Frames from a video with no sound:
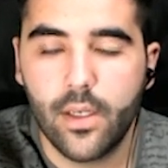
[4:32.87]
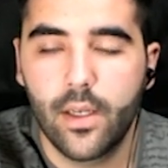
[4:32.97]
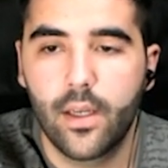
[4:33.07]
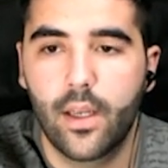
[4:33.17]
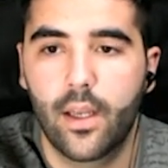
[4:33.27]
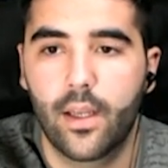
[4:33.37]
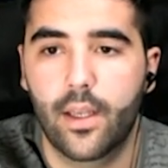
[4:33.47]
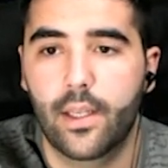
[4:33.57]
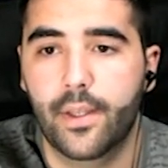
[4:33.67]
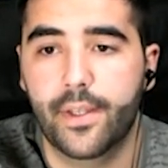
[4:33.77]

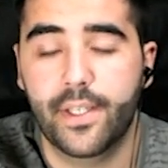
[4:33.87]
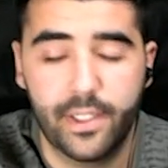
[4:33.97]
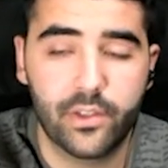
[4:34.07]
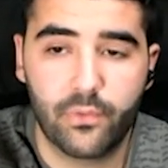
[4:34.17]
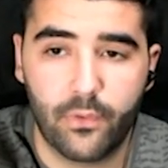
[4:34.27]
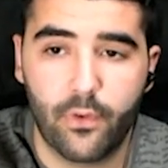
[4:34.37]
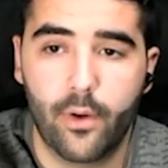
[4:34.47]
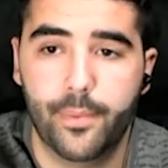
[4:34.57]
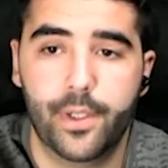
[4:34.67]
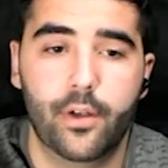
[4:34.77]
It heals for 4,
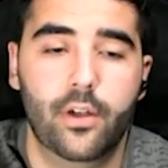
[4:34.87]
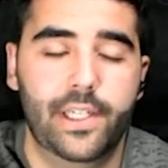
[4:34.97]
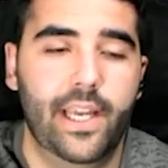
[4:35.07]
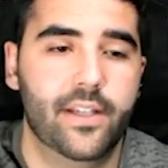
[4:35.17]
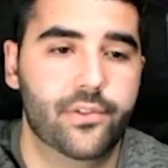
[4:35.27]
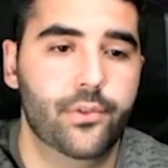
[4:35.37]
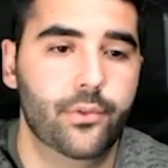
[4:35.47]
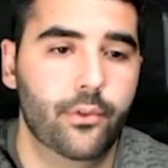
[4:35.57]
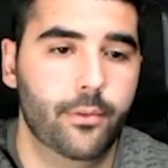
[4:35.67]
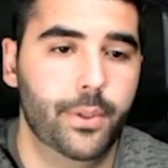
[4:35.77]
but it only has 2
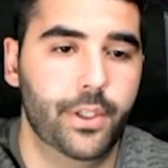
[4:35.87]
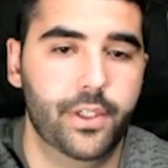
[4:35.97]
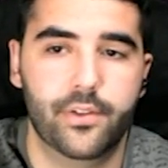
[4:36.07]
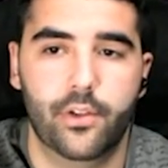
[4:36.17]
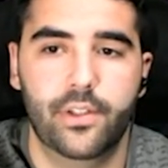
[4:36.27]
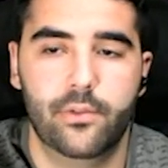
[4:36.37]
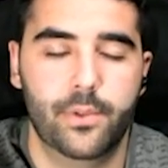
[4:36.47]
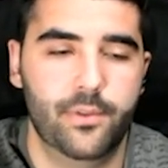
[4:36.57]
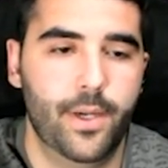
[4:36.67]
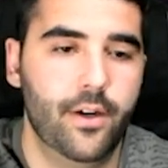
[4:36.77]
durability. So this
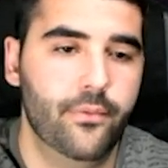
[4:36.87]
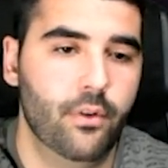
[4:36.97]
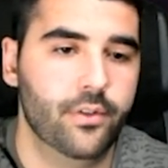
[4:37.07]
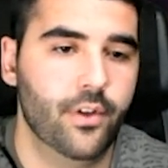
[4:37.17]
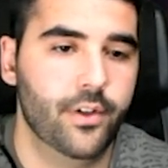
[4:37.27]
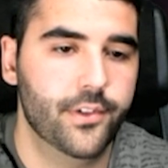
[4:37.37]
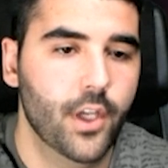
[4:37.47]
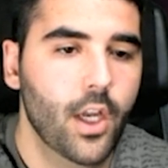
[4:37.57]
one's better, 4 stars.